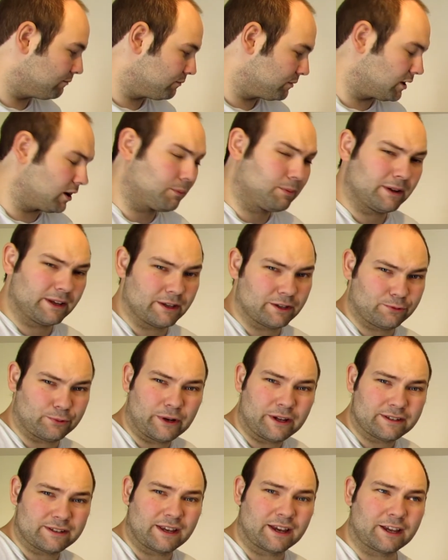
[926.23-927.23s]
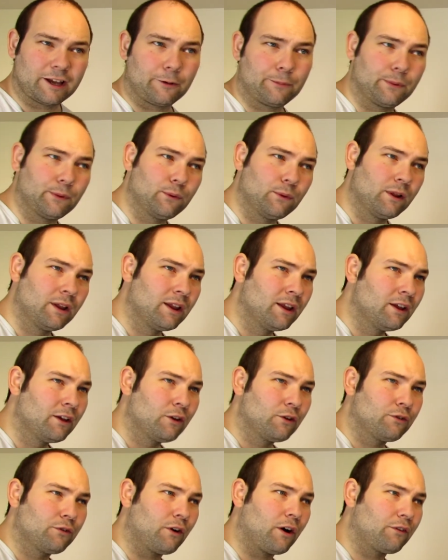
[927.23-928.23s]
A couple of years, when I say a couple,
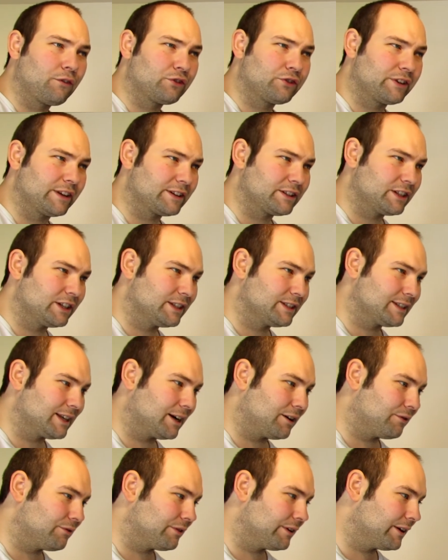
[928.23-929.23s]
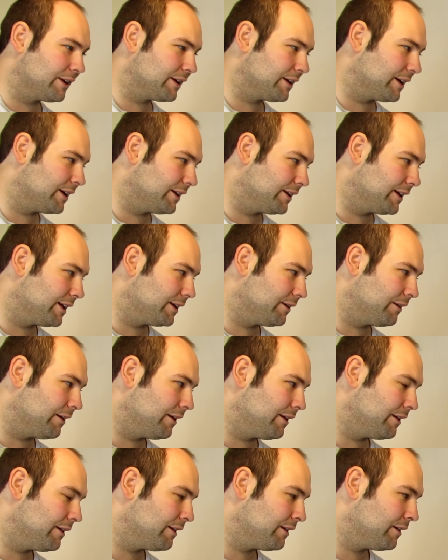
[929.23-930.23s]
5 or 6 years out of it, and then
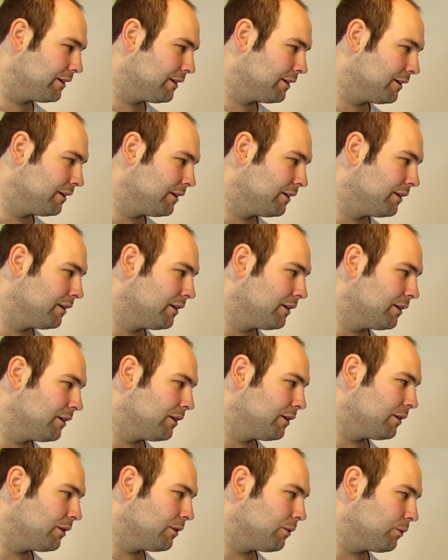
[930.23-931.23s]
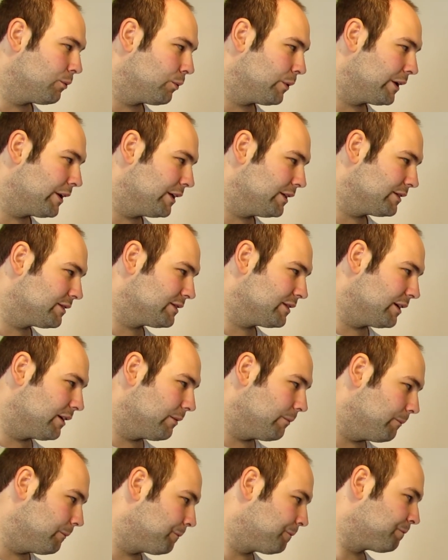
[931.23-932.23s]
when it's
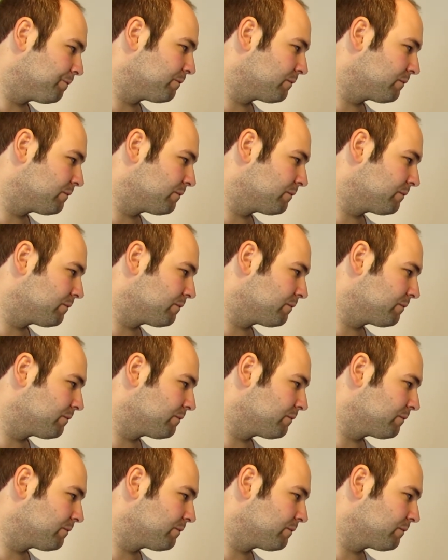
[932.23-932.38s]
done